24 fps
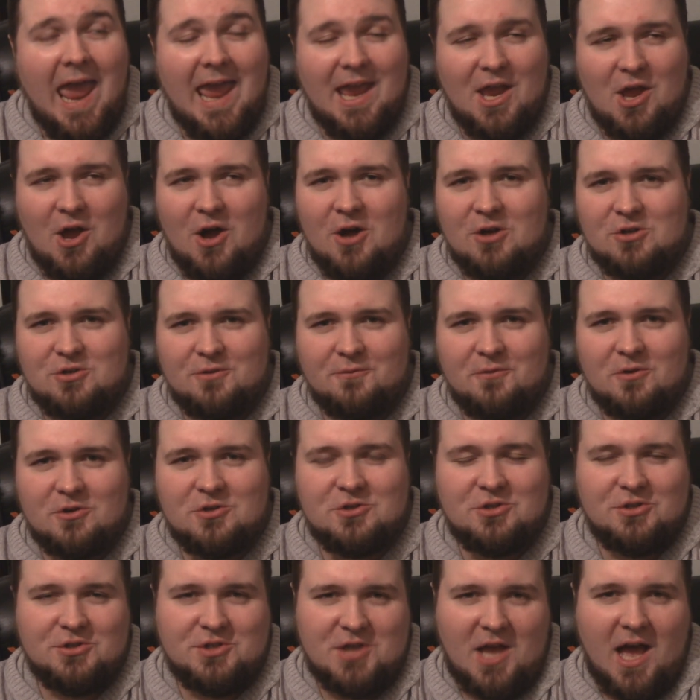a
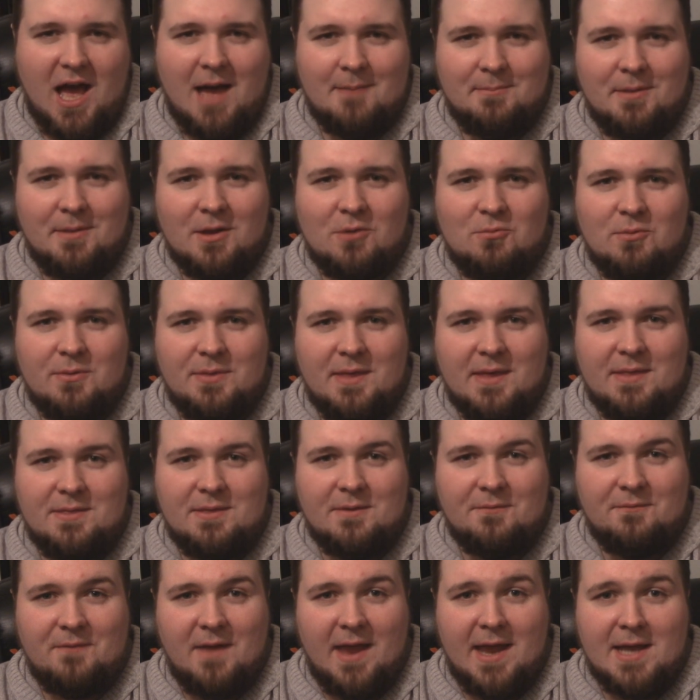controversial topic within
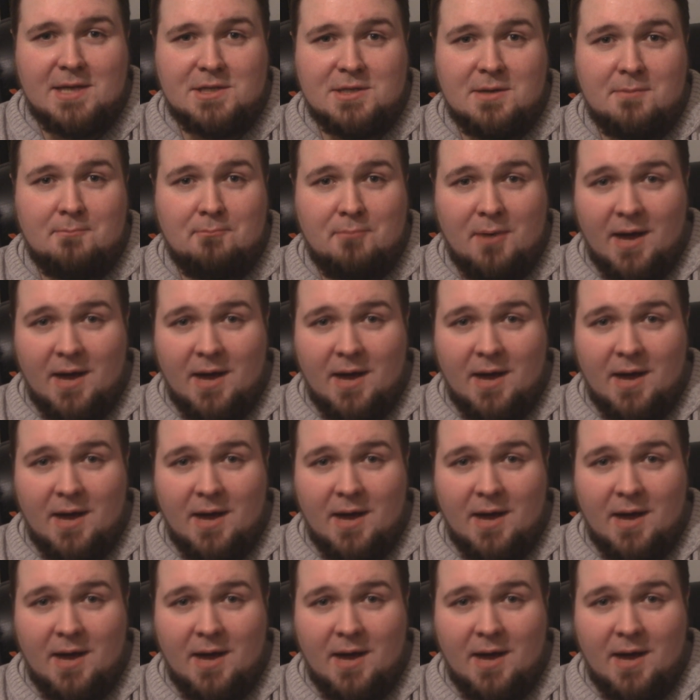the fandom,